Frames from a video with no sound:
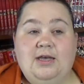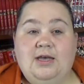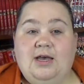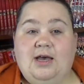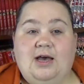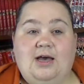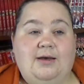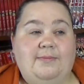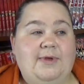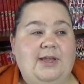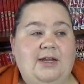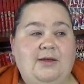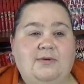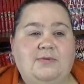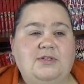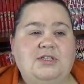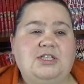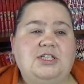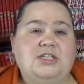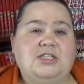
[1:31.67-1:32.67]
and it
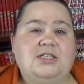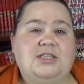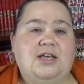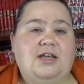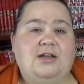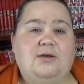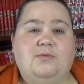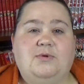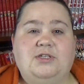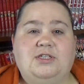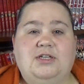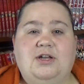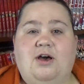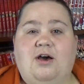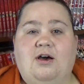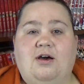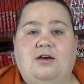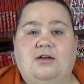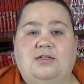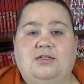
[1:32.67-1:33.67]
was just that it was
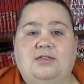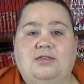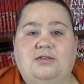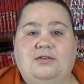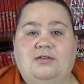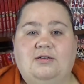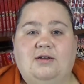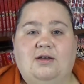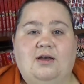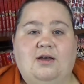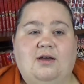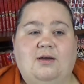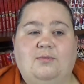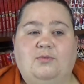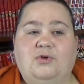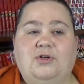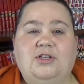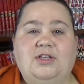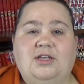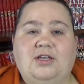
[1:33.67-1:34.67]
not
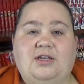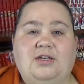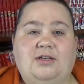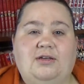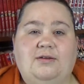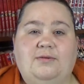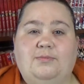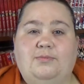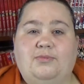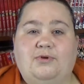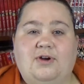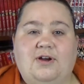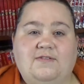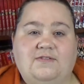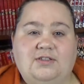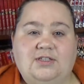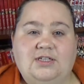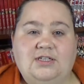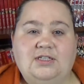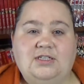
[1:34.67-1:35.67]
really
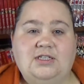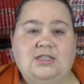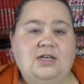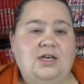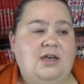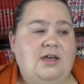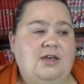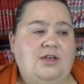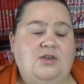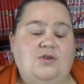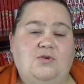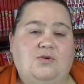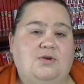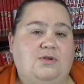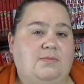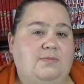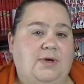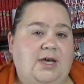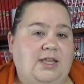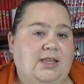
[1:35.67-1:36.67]
prevalent. You
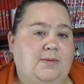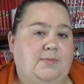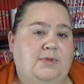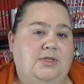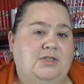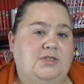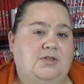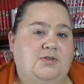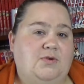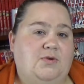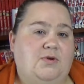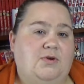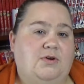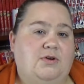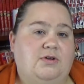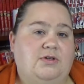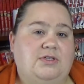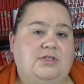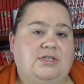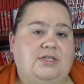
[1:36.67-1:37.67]
couldn't buy them in
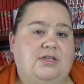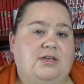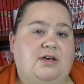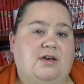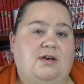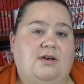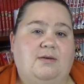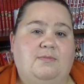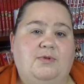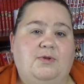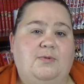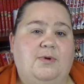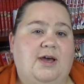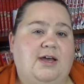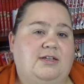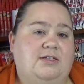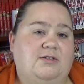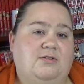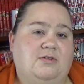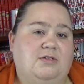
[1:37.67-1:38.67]
stores. You
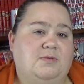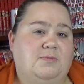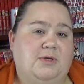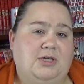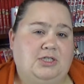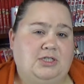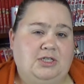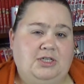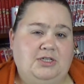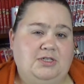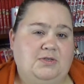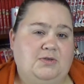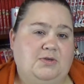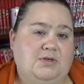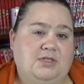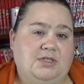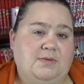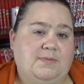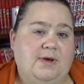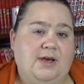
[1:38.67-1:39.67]
had to go to specialty
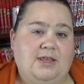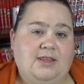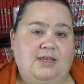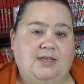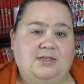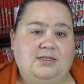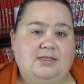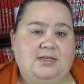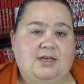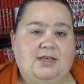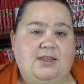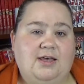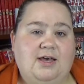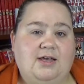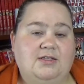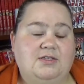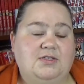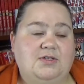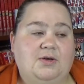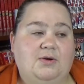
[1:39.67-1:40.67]
stores to buy things like
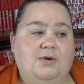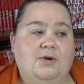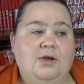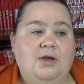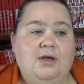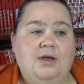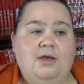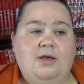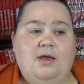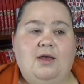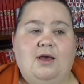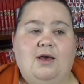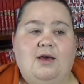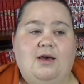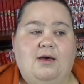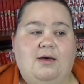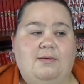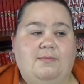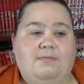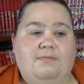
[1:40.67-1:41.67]
that. So,
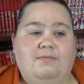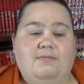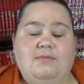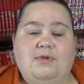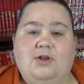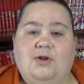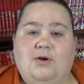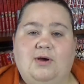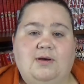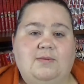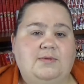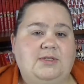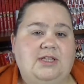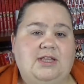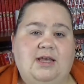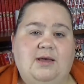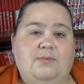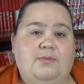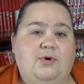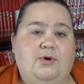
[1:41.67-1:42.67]
you know, up to
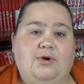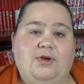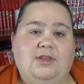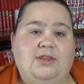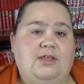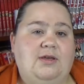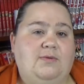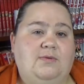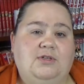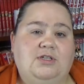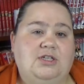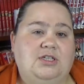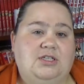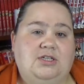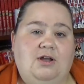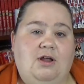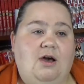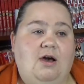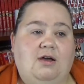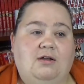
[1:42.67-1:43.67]
that point, they were just
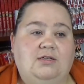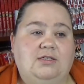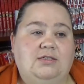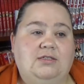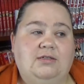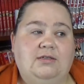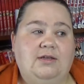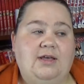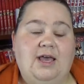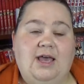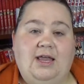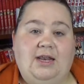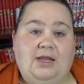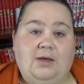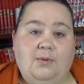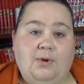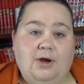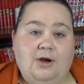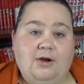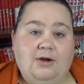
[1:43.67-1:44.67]
not
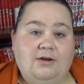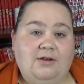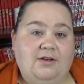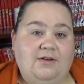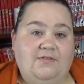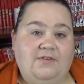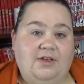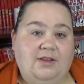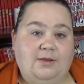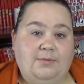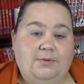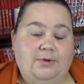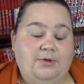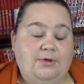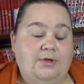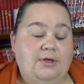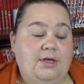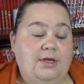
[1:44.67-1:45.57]
anywhere available.